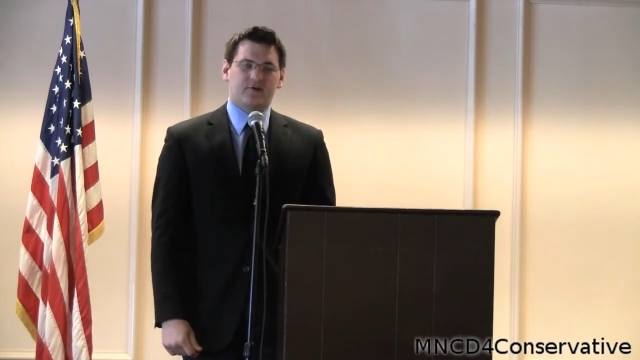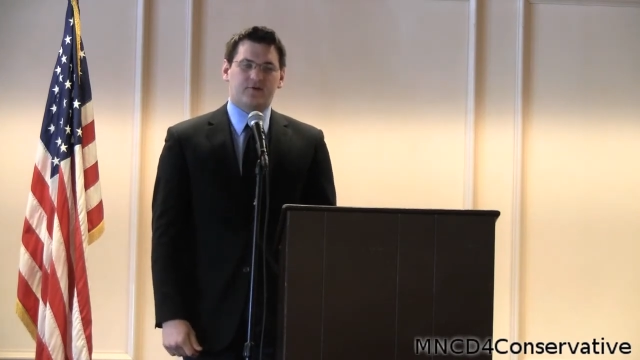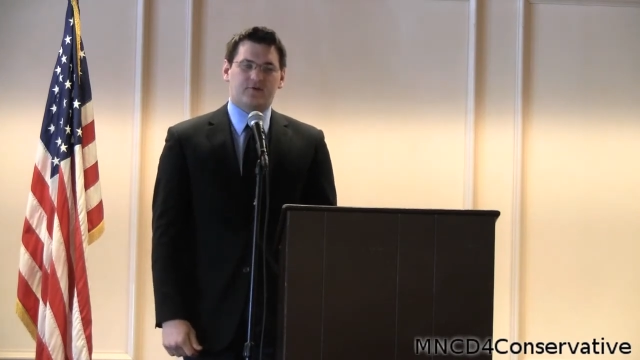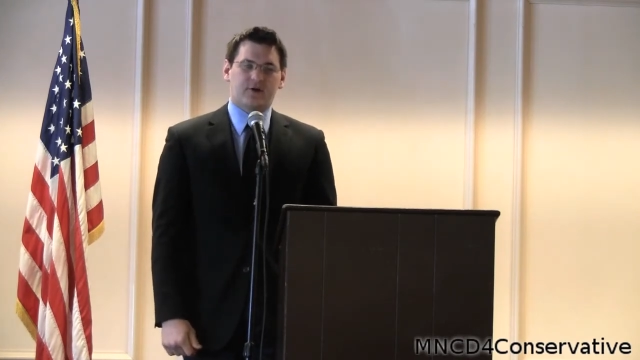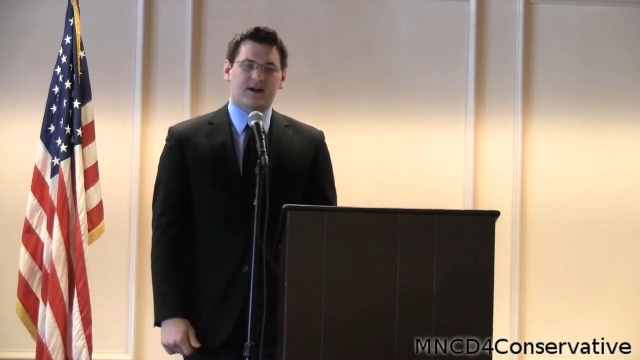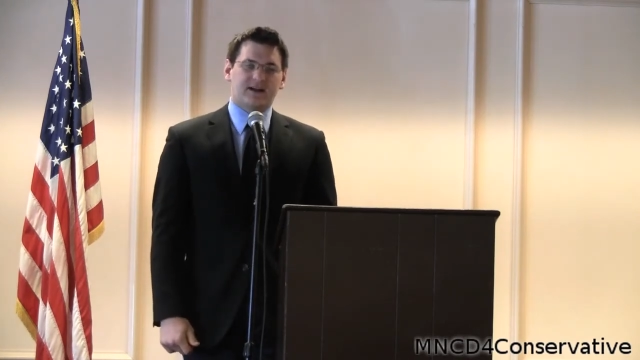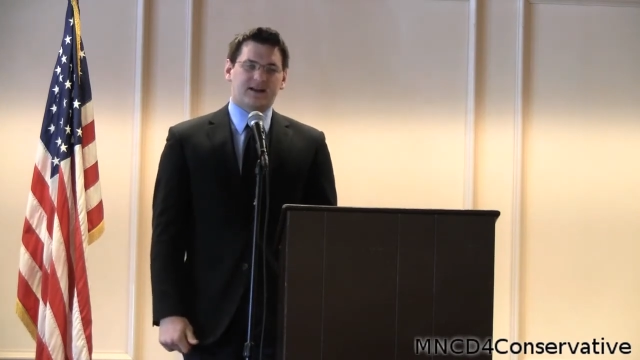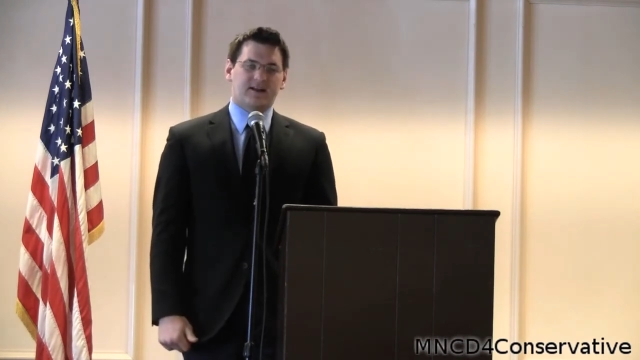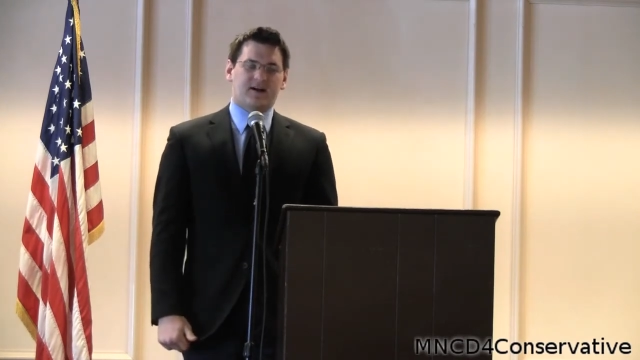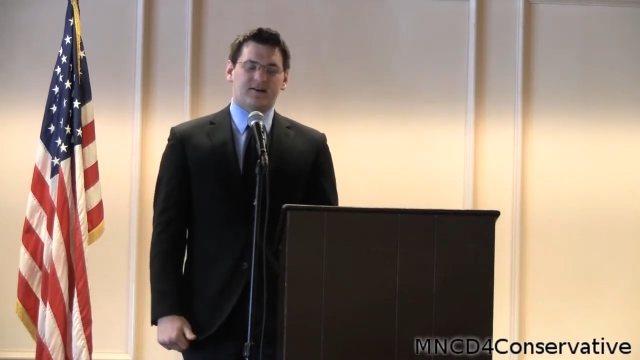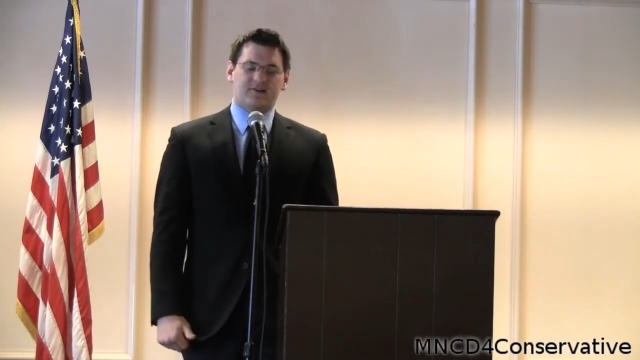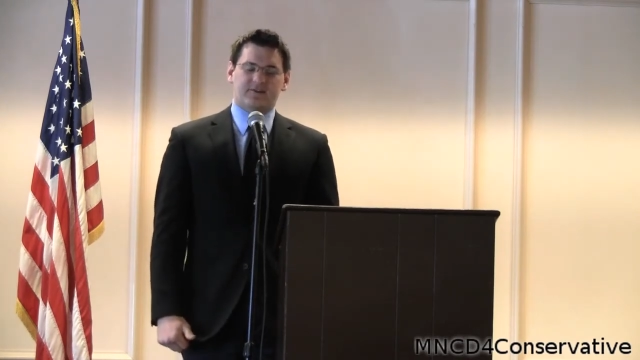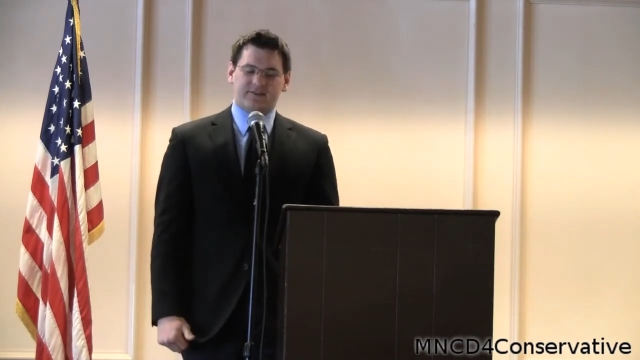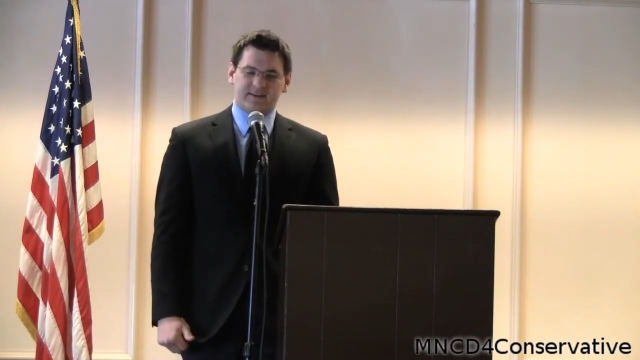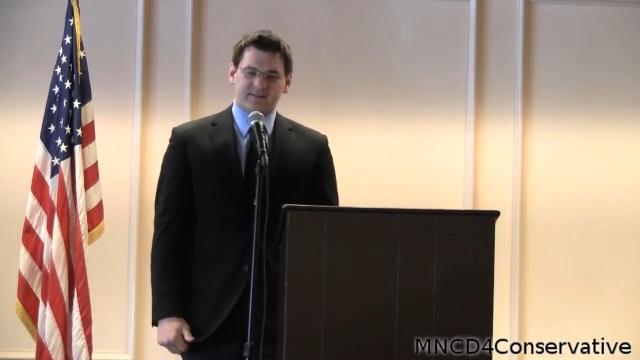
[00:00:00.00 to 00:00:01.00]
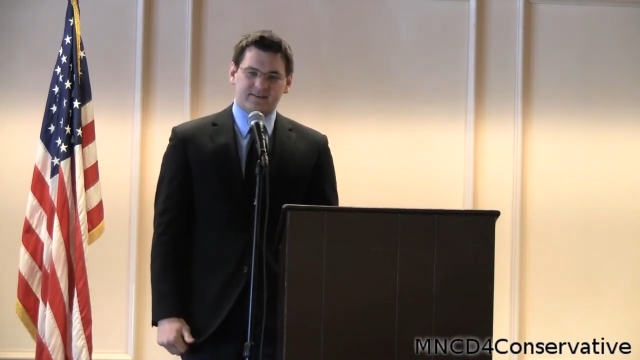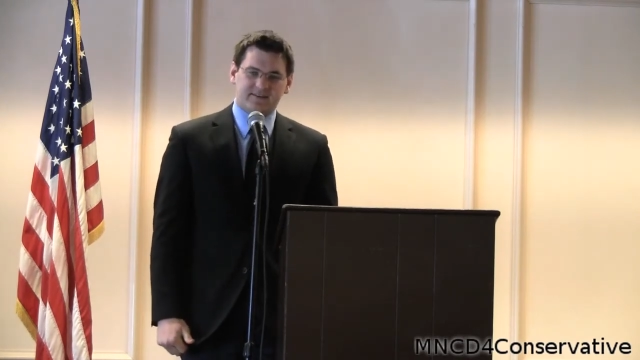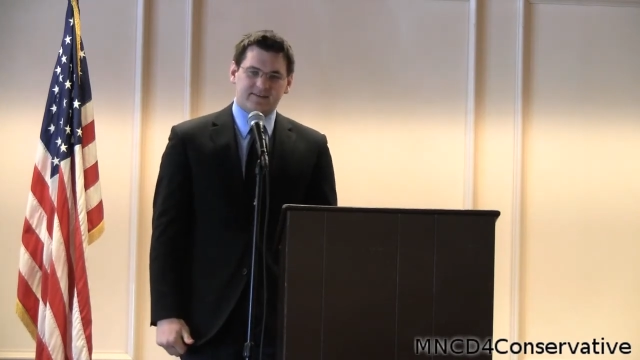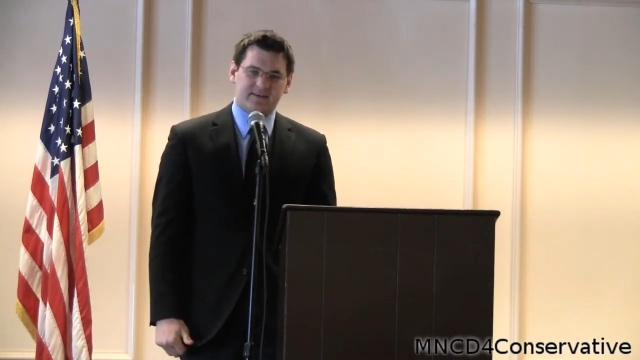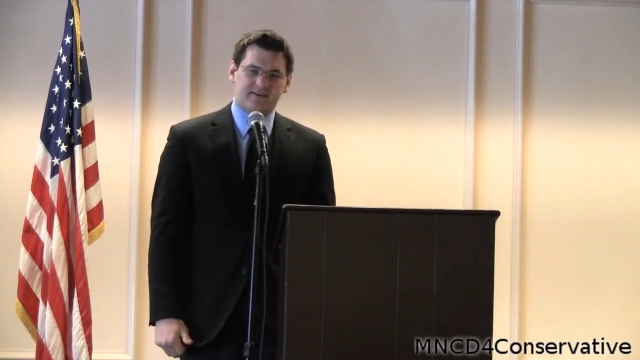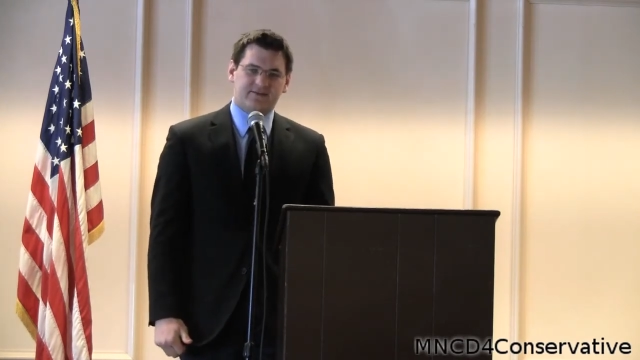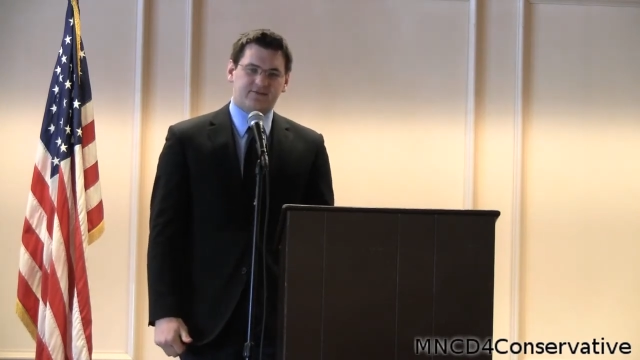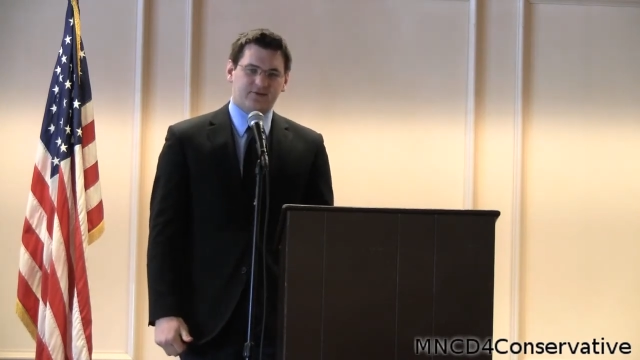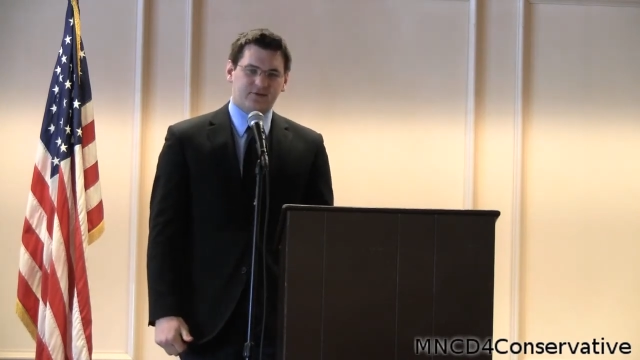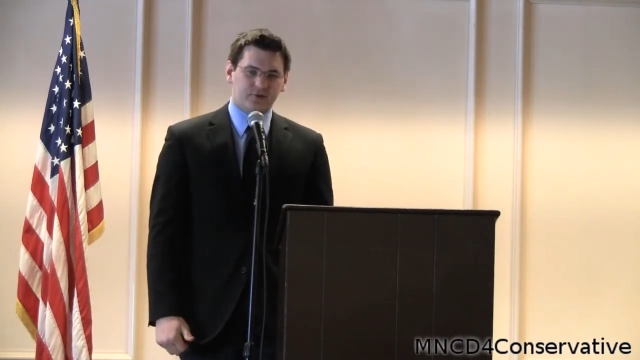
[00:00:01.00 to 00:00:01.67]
who's writing an honors thesis and has